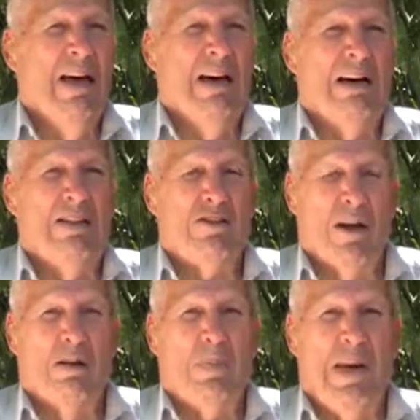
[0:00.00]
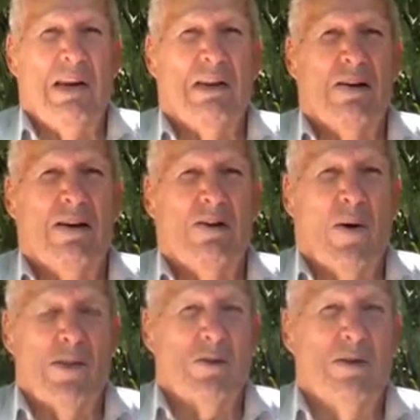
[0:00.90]
and start painting
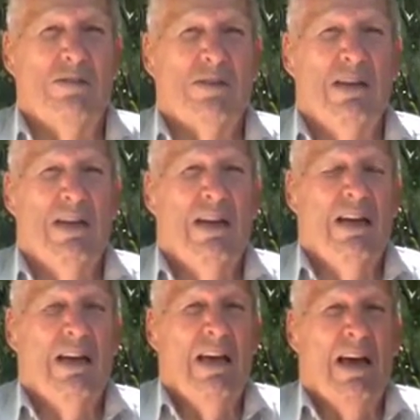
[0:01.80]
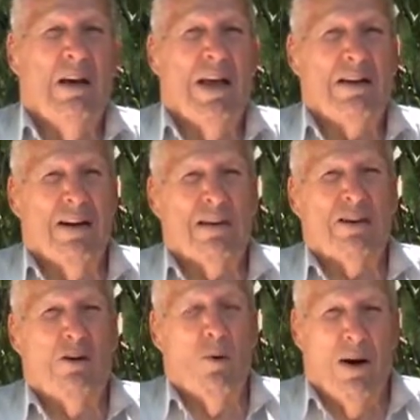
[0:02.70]
westerns. And I got
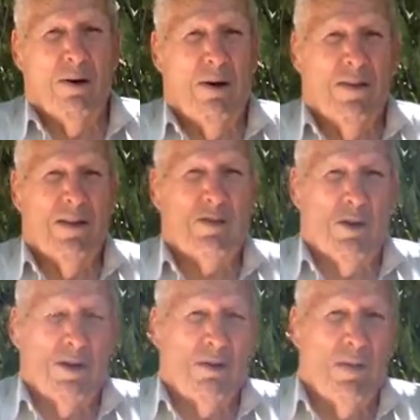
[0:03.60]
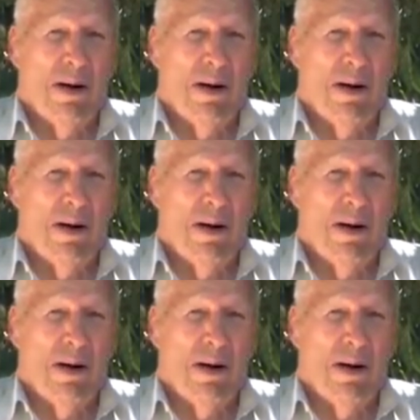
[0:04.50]
to go out on the Circle